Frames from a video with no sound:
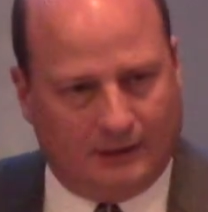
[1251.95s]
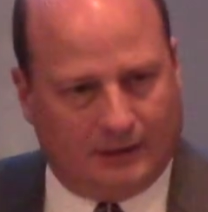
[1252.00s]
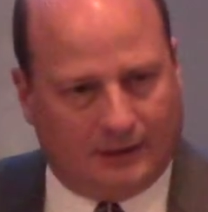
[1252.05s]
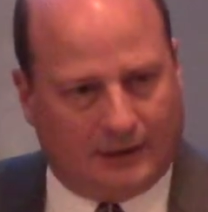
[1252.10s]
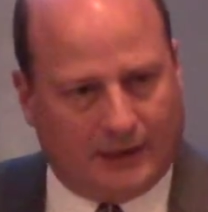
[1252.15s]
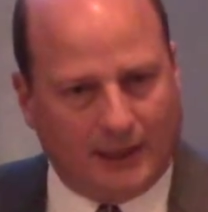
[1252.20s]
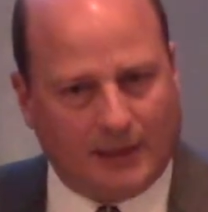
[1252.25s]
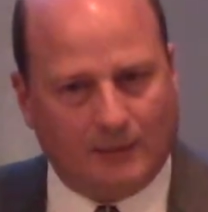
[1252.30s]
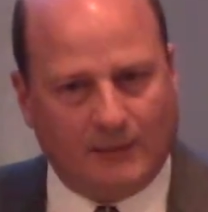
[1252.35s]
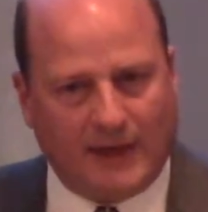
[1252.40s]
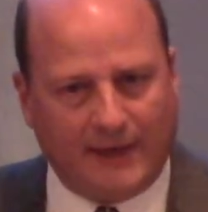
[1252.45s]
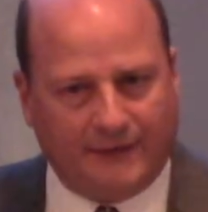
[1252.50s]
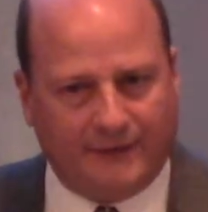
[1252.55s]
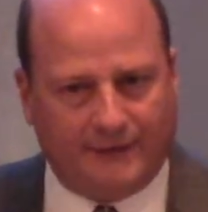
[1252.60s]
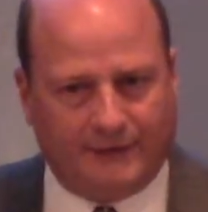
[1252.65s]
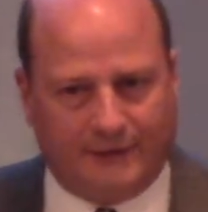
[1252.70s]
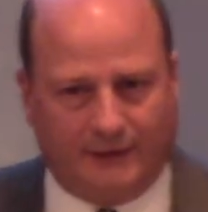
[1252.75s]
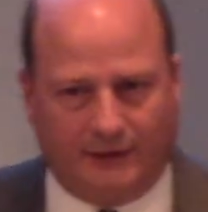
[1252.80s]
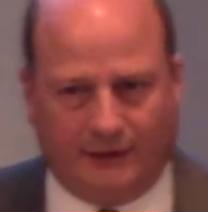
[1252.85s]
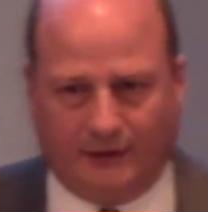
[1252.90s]
Think about the
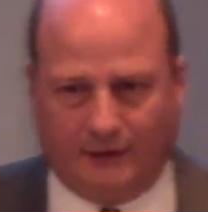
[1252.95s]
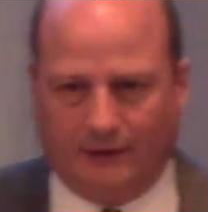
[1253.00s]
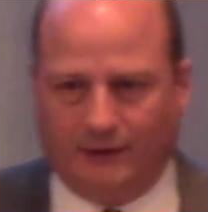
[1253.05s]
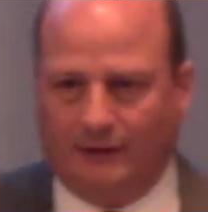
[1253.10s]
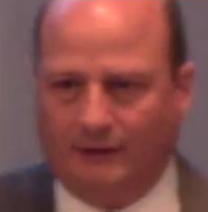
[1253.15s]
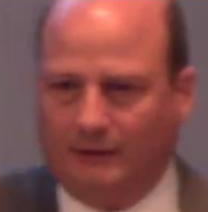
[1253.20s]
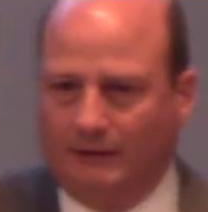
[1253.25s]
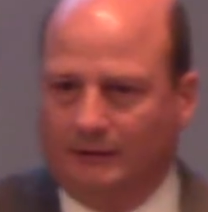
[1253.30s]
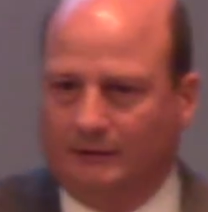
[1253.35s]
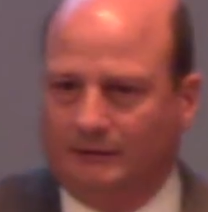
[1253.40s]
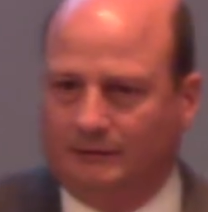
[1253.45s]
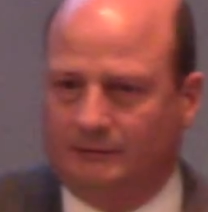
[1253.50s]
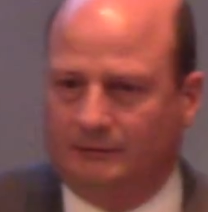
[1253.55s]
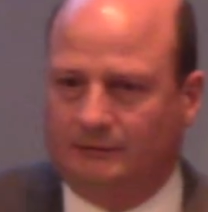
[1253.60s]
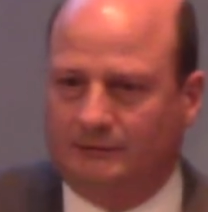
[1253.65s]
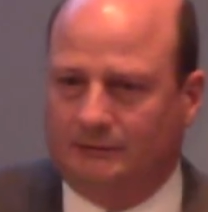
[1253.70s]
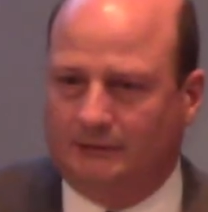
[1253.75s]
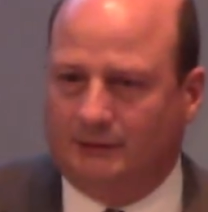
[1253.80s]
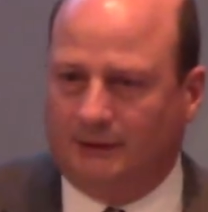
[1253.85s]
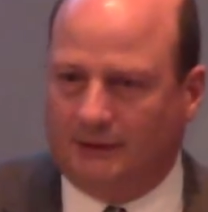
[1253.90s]
deer,
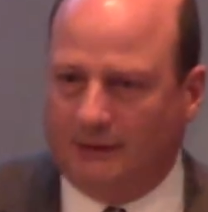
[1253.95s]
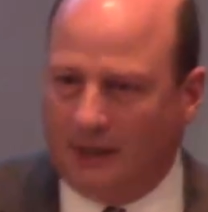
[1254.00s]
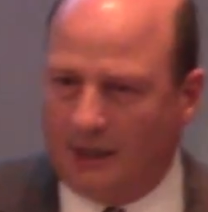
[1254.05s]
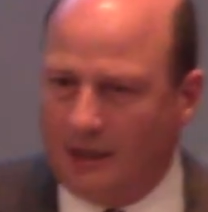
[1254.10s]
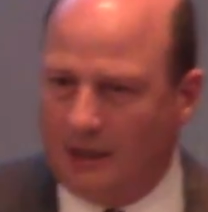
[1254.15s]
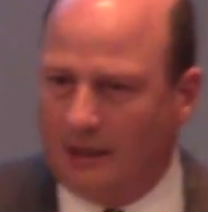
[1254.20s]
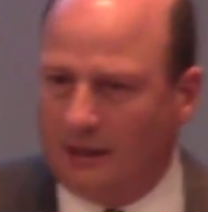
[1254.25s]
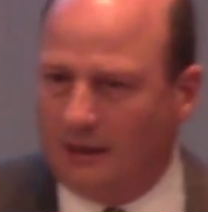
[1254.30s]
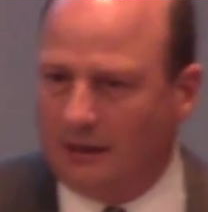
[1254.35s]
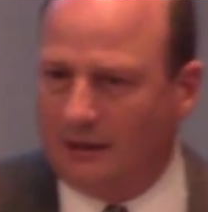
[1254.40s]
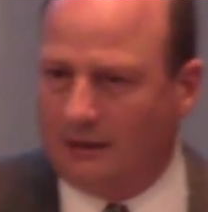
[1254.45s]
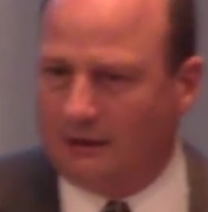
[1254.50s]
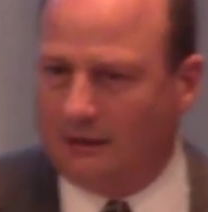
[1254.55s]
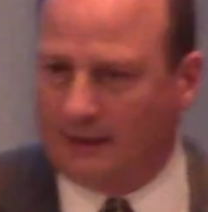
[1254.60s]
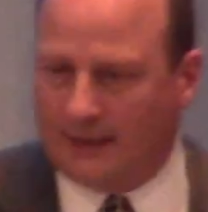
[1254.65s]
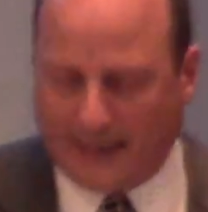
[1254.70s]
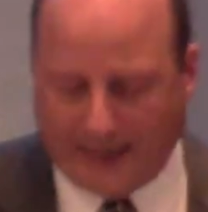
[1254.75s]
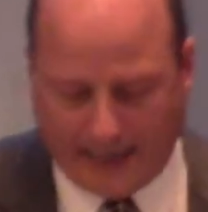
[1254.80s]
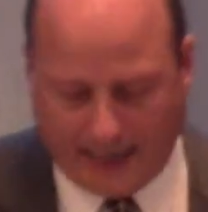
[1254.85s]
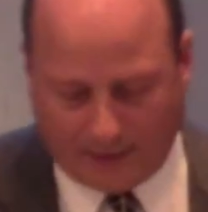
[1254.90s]
the dog or
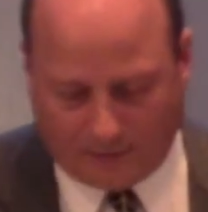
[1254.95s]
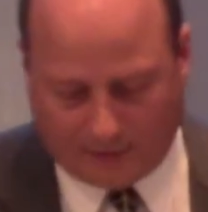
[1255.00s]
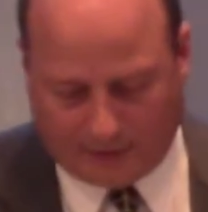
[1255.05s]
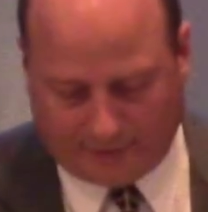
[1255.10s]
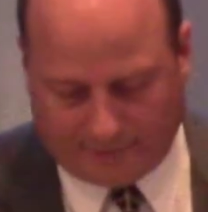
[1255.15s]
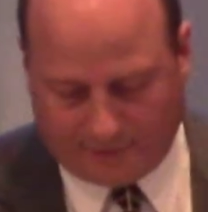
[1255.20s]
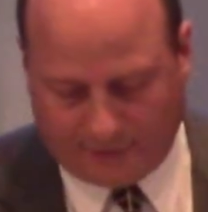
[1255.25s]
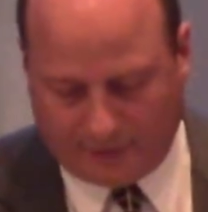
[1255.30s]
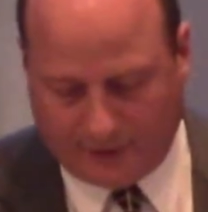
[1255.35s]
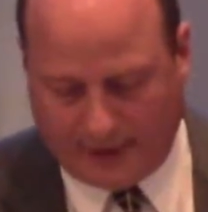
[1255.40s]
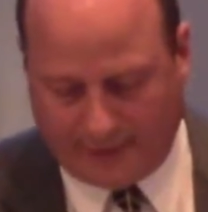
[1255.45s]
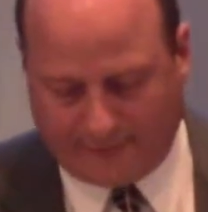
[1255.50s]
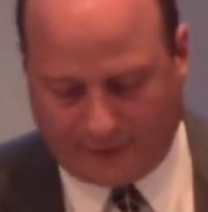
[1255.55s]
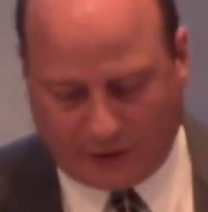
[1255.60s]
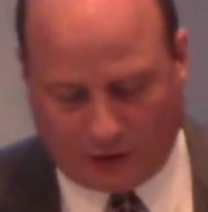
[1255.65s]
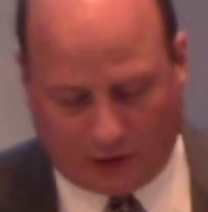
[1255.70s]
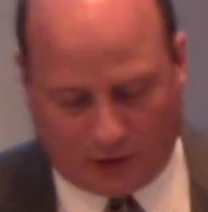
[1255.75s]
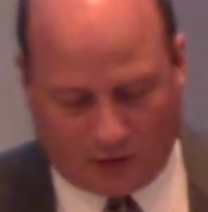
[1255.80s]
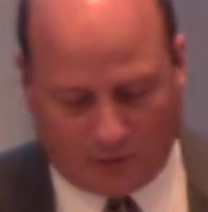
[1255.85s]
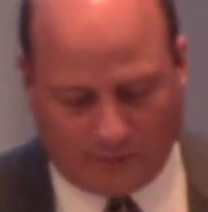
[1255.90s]
cat, whatever you have at
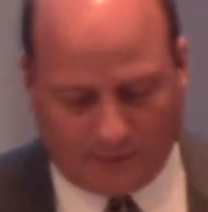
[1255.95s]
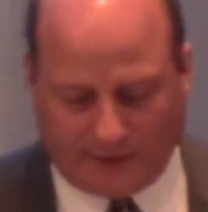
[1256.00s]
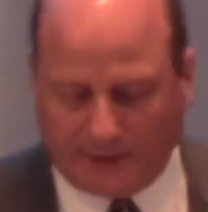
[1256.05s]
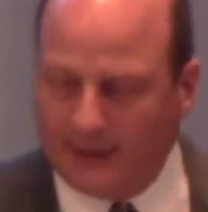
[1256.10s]
home,